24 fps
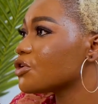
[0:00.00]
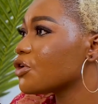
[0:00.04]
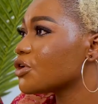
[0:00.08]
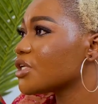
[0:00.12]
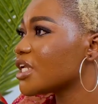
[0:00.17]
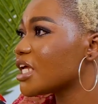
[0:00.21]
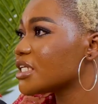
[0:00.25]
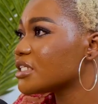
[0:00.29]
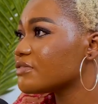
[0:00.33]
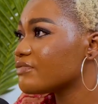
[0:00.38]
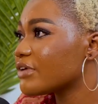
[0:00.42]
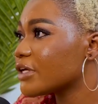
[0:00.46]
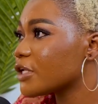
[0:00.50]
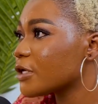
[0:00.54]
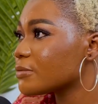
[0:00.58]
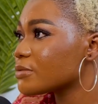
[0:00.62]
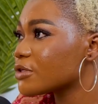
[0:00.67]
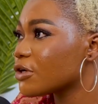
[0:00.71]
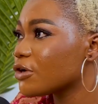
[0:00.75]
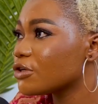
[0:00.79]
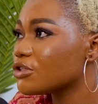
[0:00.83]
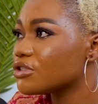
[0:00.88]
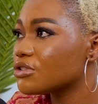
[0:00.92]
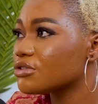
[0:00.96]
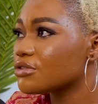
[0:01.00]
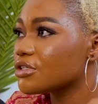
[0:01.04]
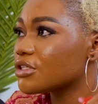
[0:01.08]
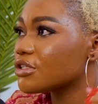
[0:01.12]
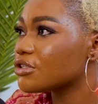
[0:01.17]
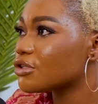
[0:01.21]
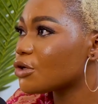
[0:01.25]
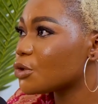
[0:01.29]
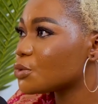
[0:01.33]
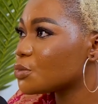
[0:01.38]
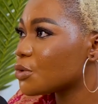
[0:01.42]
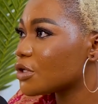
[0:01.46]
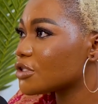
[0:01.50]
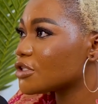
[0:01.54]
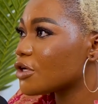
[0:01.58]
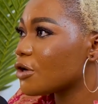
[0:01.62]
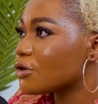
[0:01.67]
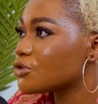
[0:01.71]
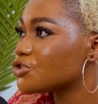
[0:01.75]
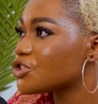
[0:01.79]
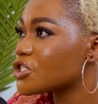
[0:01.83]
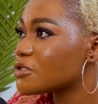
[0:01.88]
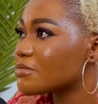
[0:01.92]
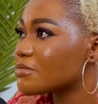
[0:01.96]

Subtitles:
underdeveloped country, third world countries,